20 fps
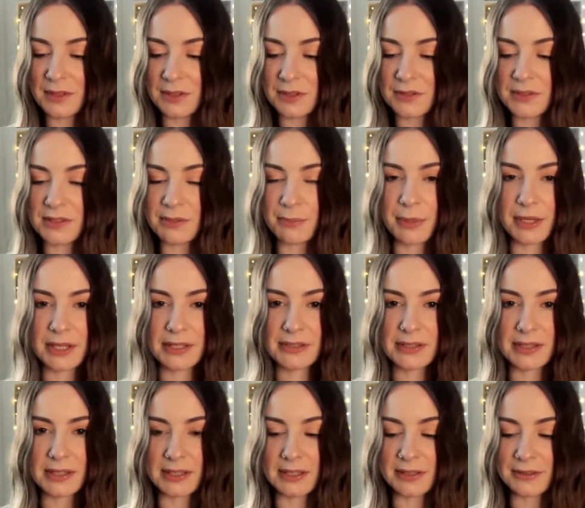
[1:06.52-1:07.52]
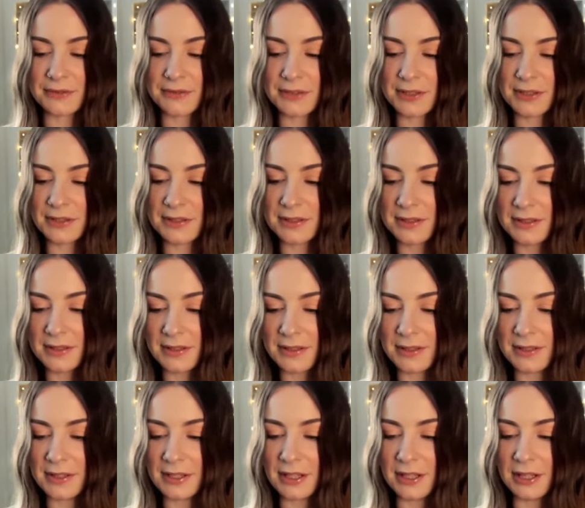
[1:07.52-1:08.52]
Space Gift,
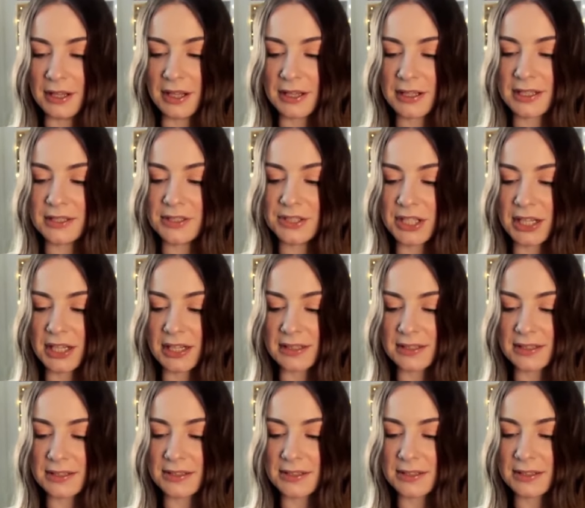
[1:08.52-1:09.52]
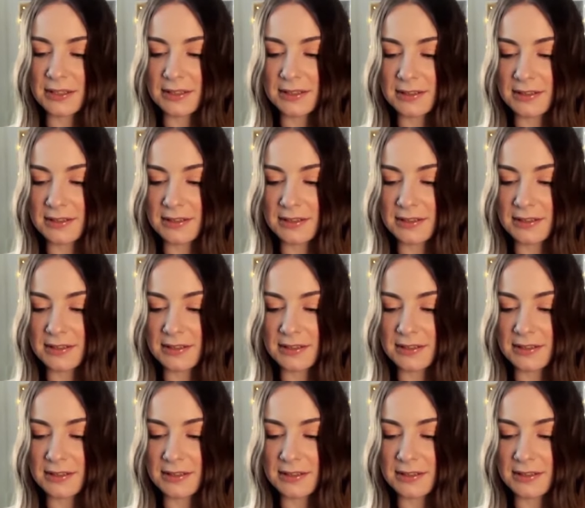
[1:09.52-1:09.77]
Lucky Chance,